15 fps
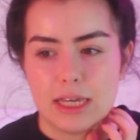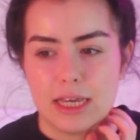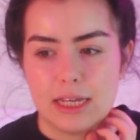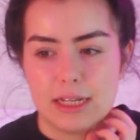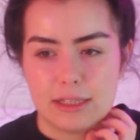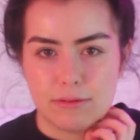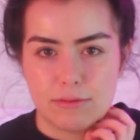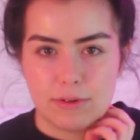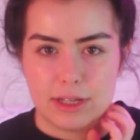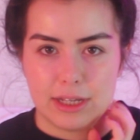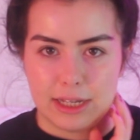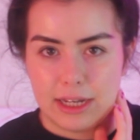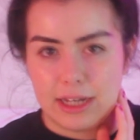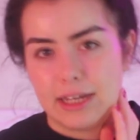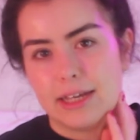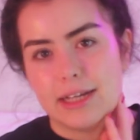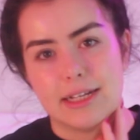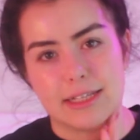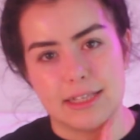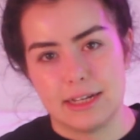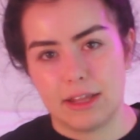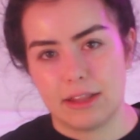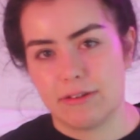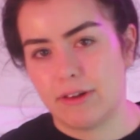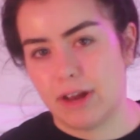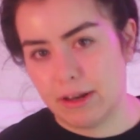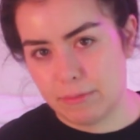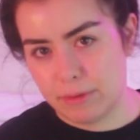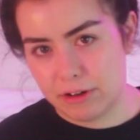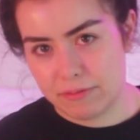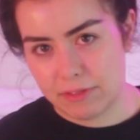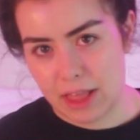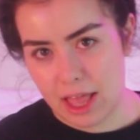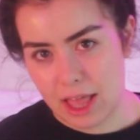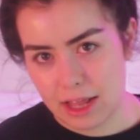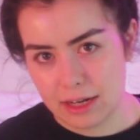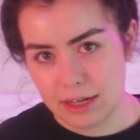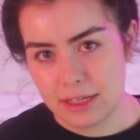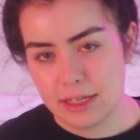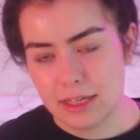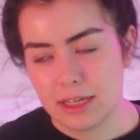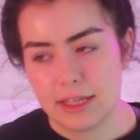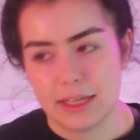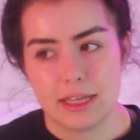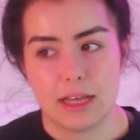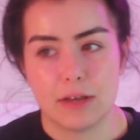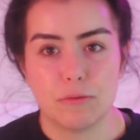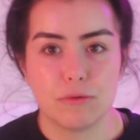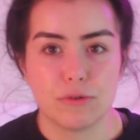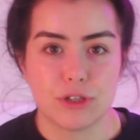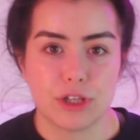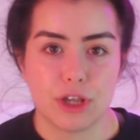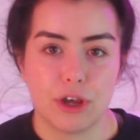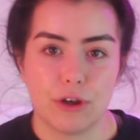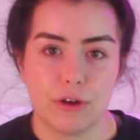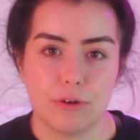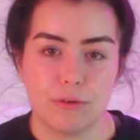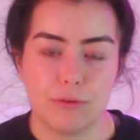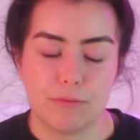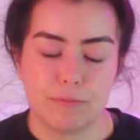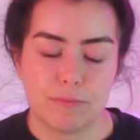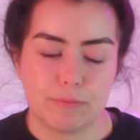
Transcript: it is another element of that. Also,